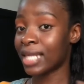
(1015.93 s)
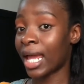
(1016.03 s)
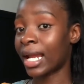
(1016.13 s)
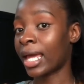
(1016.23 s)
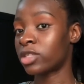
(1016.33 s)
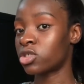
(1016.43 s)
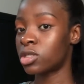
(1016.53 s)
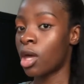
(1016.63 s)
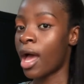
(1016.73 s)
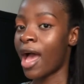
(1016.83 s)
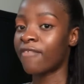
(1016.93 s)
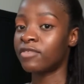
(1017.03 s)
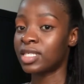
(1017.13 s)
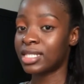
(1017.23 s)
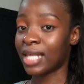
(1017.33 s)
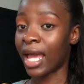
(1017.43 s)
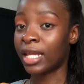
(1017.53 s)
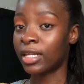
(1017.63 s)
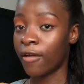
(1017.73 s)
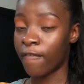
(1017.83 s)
side, like just have this side